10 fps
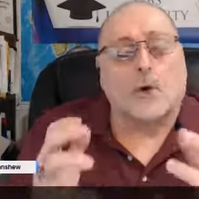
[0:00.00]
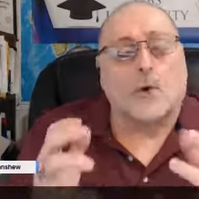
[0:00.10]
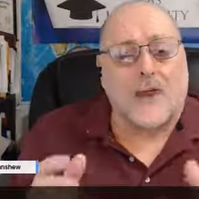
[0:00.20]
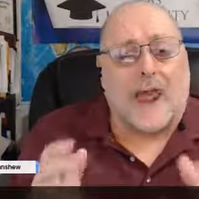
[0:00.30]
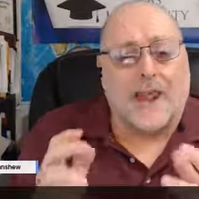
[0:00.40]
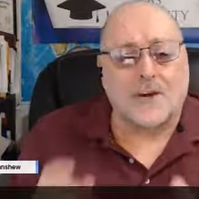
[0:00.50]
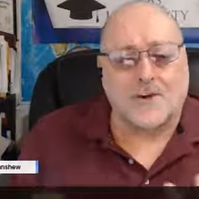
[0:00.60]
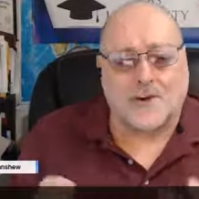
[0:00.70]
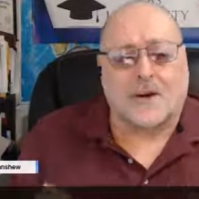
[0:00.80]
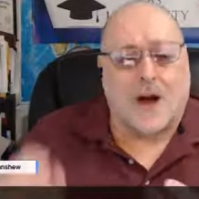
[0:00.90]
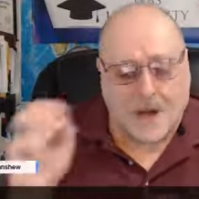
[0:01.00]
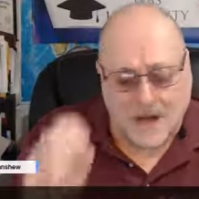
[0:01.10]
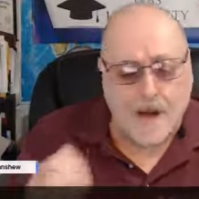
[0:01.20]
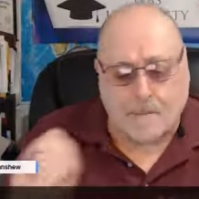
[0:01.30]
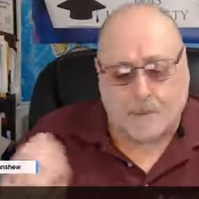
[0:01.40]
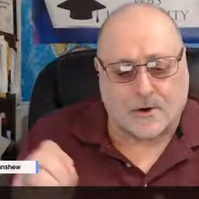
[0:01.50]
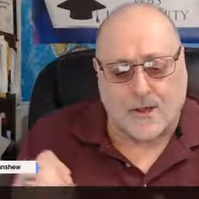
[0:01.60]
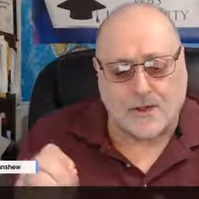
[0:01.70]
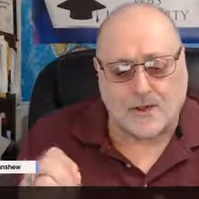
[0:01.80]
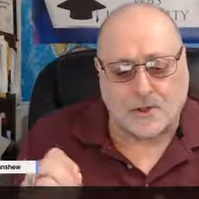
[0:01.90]
creator God
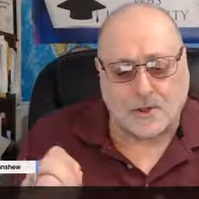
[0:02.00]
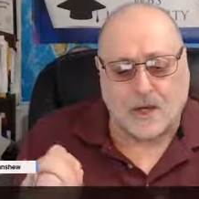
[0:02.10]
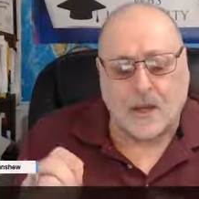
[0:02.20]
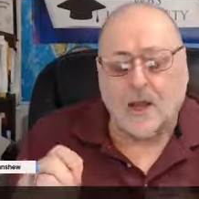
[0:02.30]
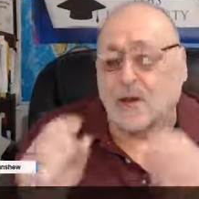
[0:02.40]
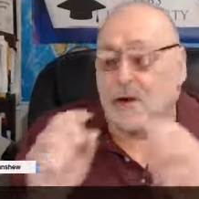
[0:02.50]
uppercase G.